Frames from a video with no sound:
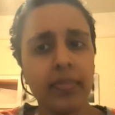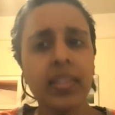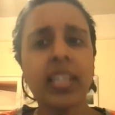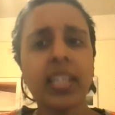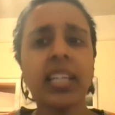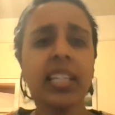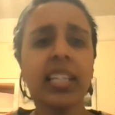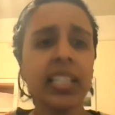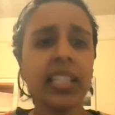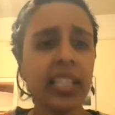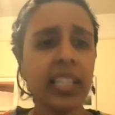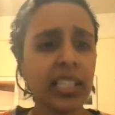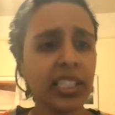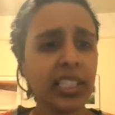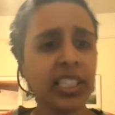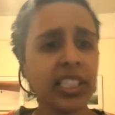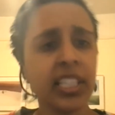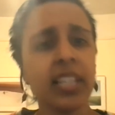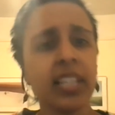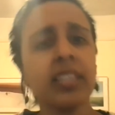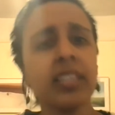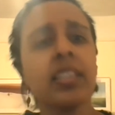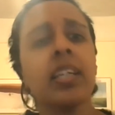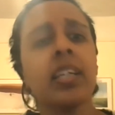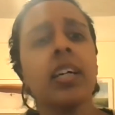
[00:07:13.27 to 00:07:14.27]
In a
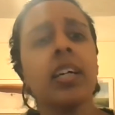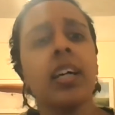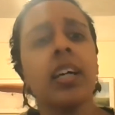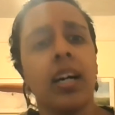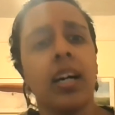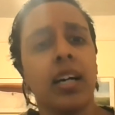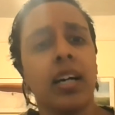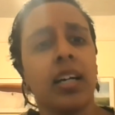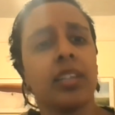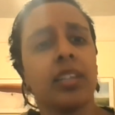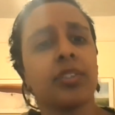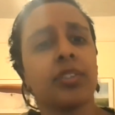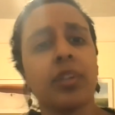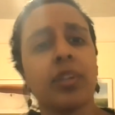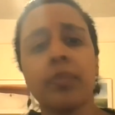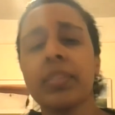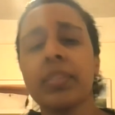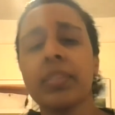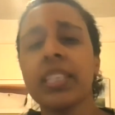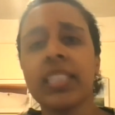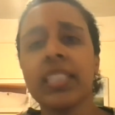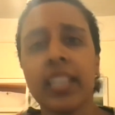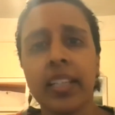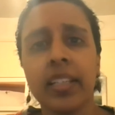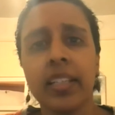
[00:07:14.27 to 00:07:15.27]
nutshell, uh, Trump's
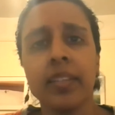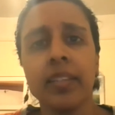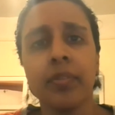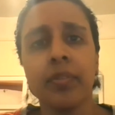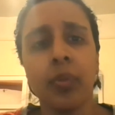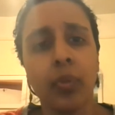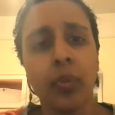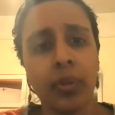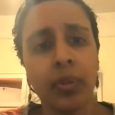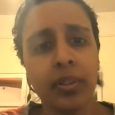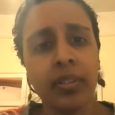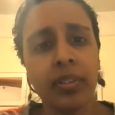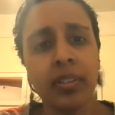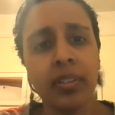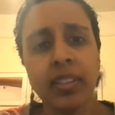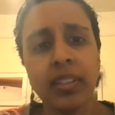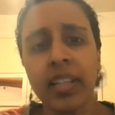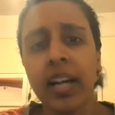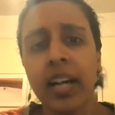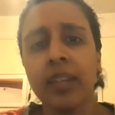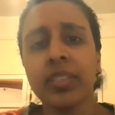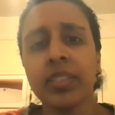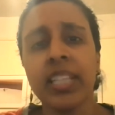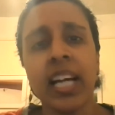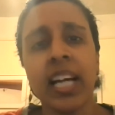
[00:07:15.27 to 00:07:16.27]
executive order
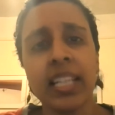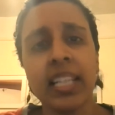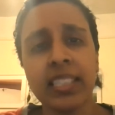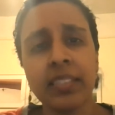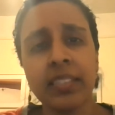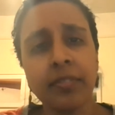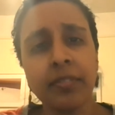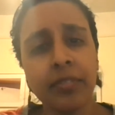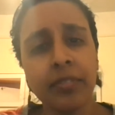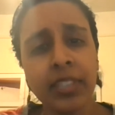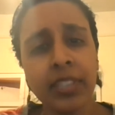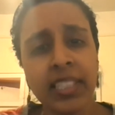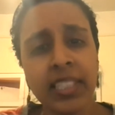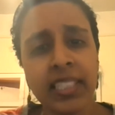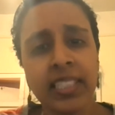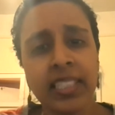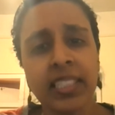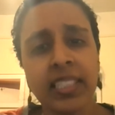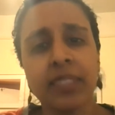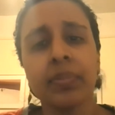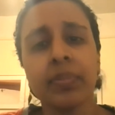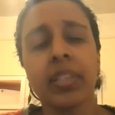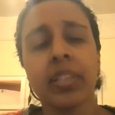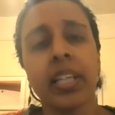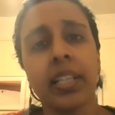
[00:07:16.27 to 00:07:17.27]
allows asset
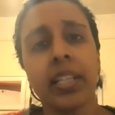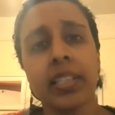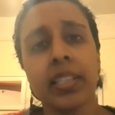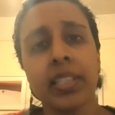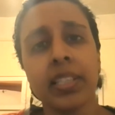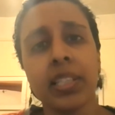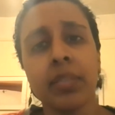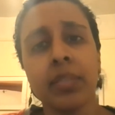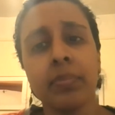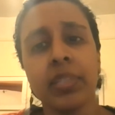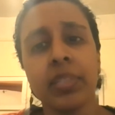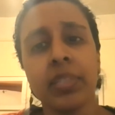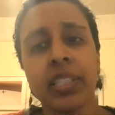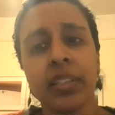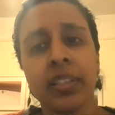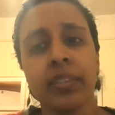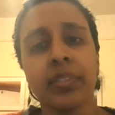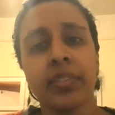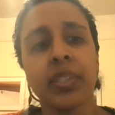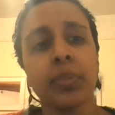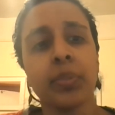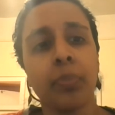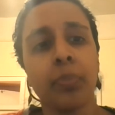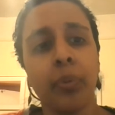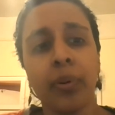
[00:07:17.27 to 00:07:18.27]
freezes related to the material
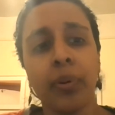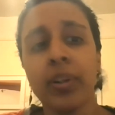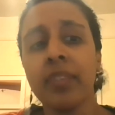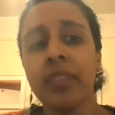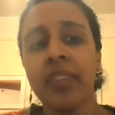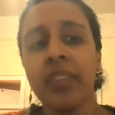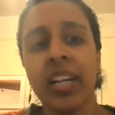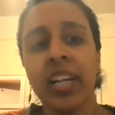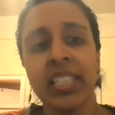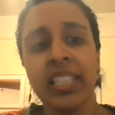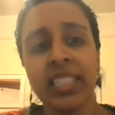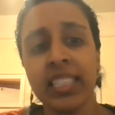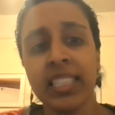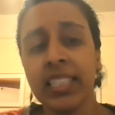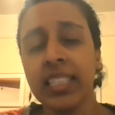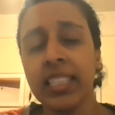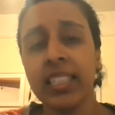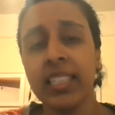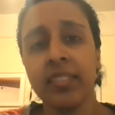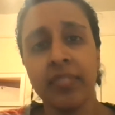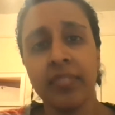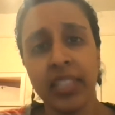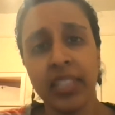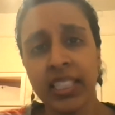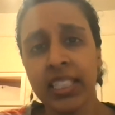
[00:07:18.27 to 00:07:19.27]
support of ICC
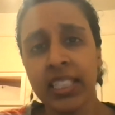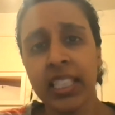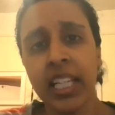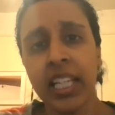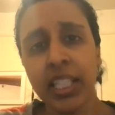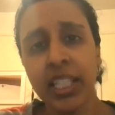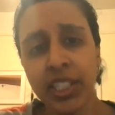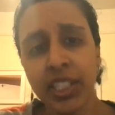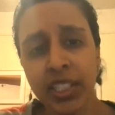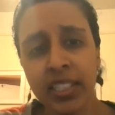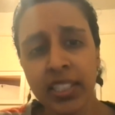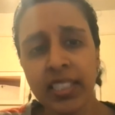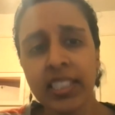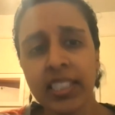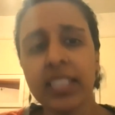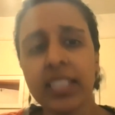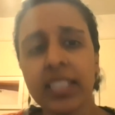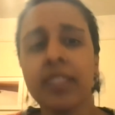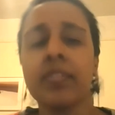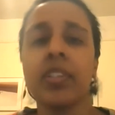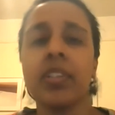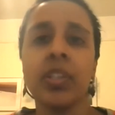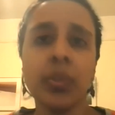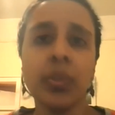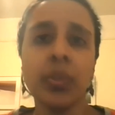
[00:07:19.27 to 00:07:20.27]
investigations of
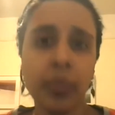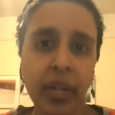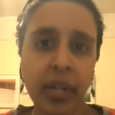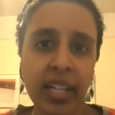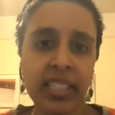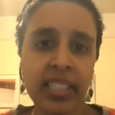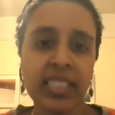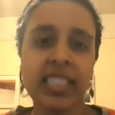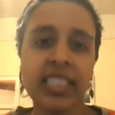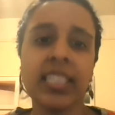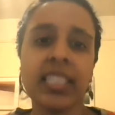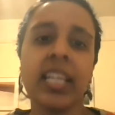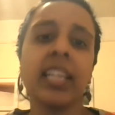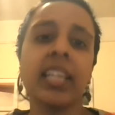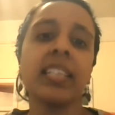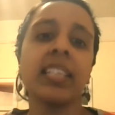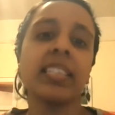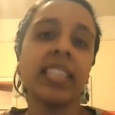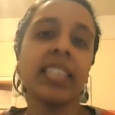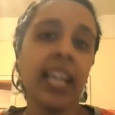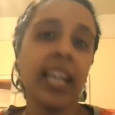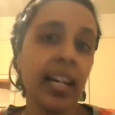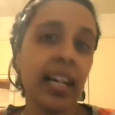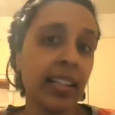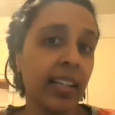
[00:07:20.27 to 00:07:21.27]
the US and its
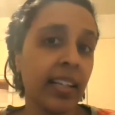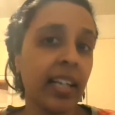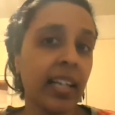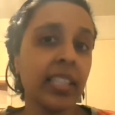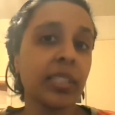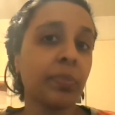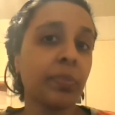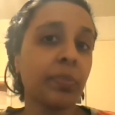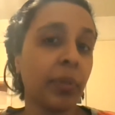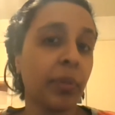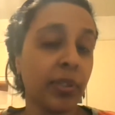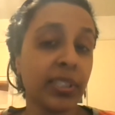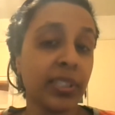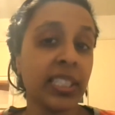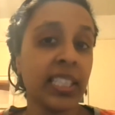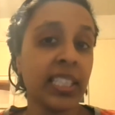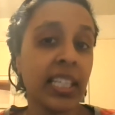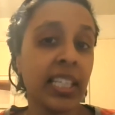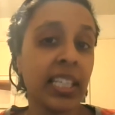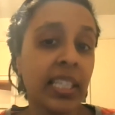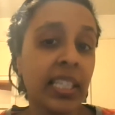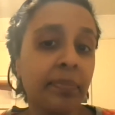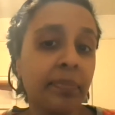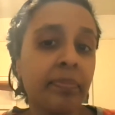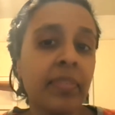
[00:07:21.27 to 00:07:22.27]
allies'
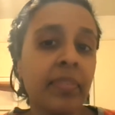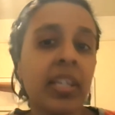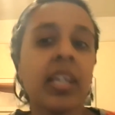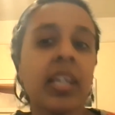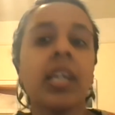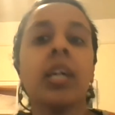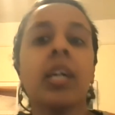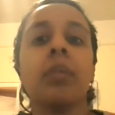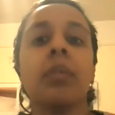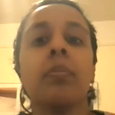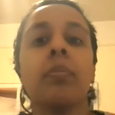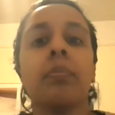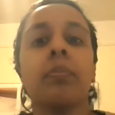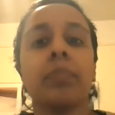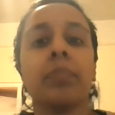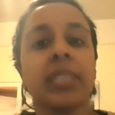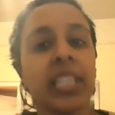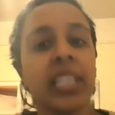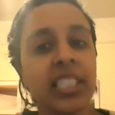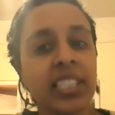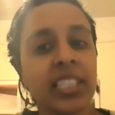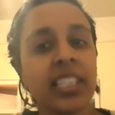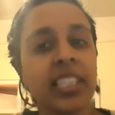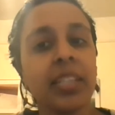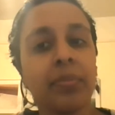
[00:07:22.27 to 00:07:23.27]
personnel,
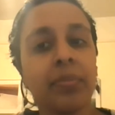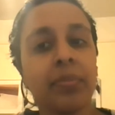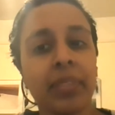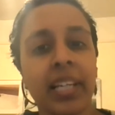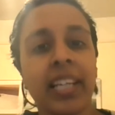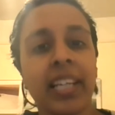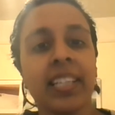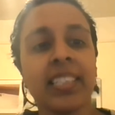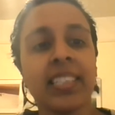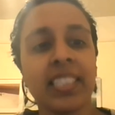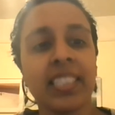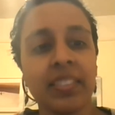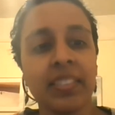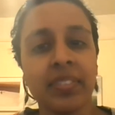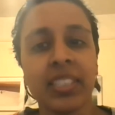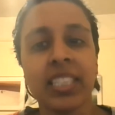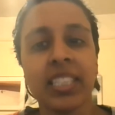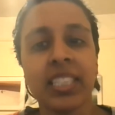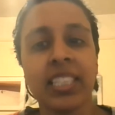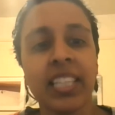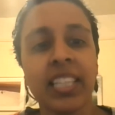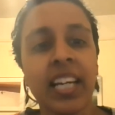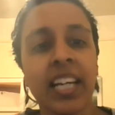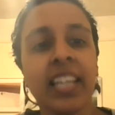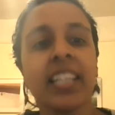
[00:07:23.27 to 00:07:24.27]
potentially implicating civil
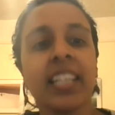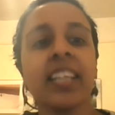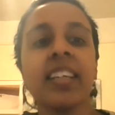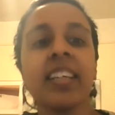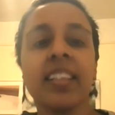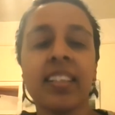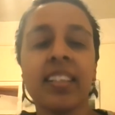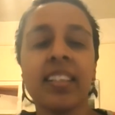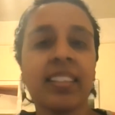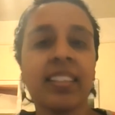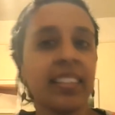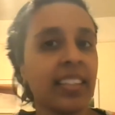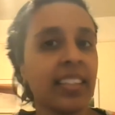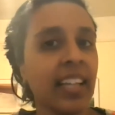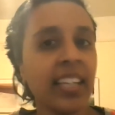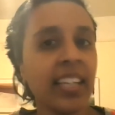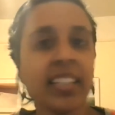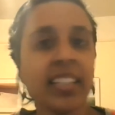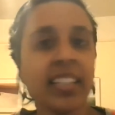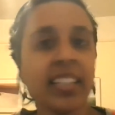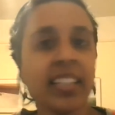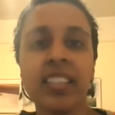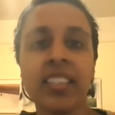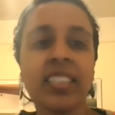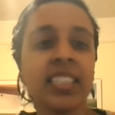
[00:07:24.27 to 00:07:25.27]
society like
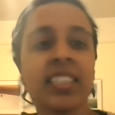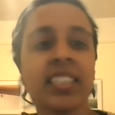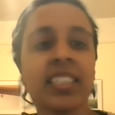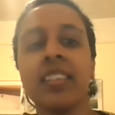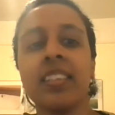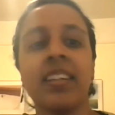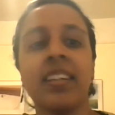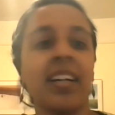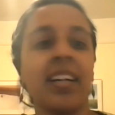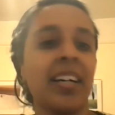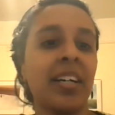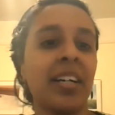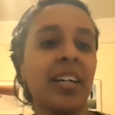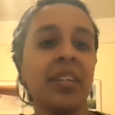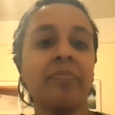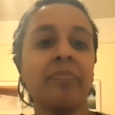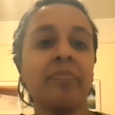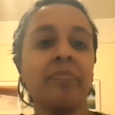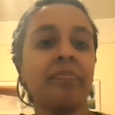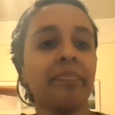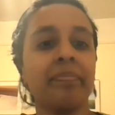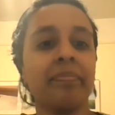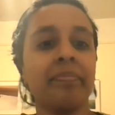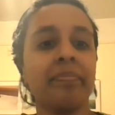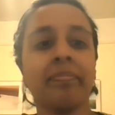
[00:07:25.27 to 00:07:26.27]
us um,
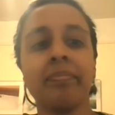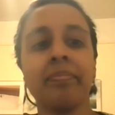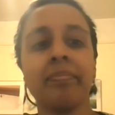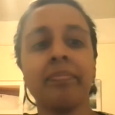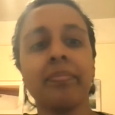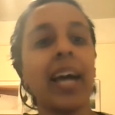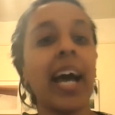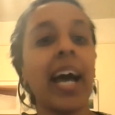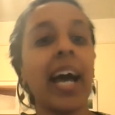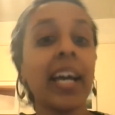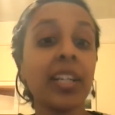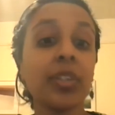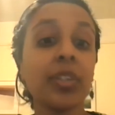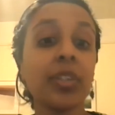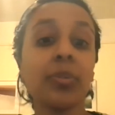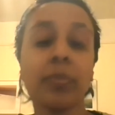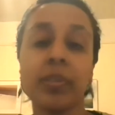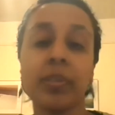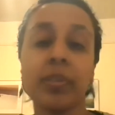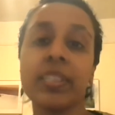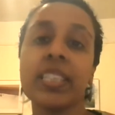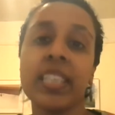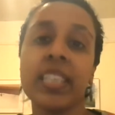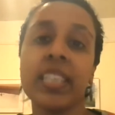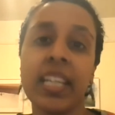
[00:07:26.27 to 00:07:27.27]
and
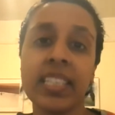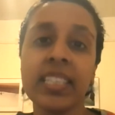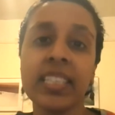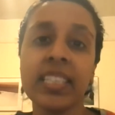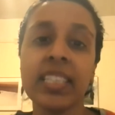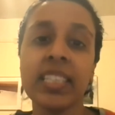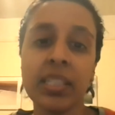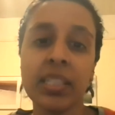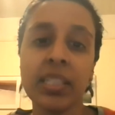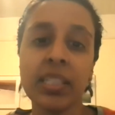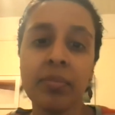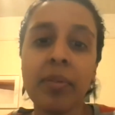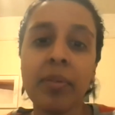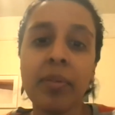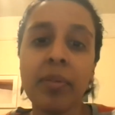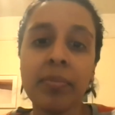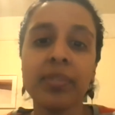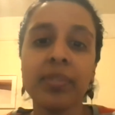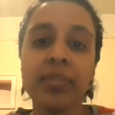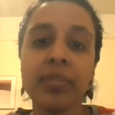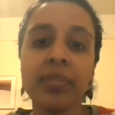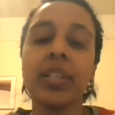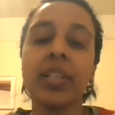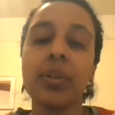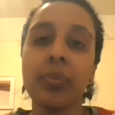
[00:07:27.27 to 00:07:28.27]
numerous CICC
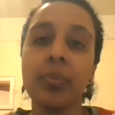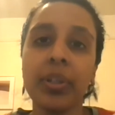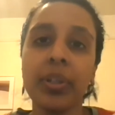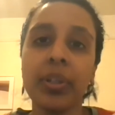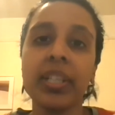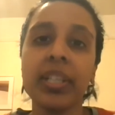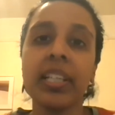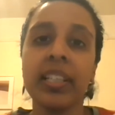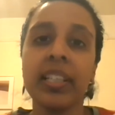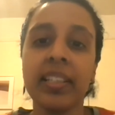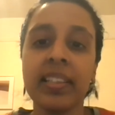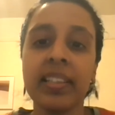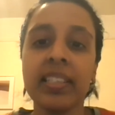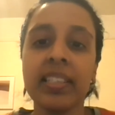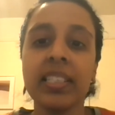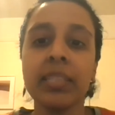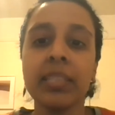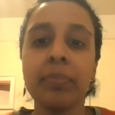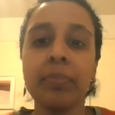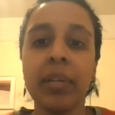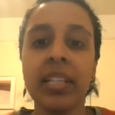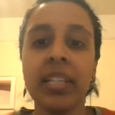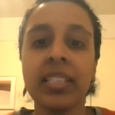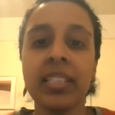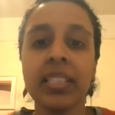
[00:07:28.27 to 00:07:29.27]
members that are working in this
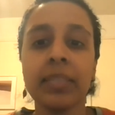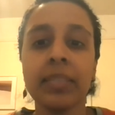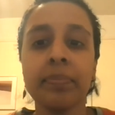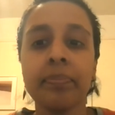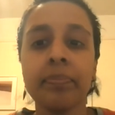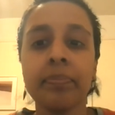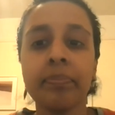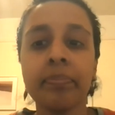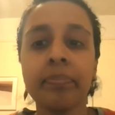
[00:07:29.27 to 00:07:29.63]
space.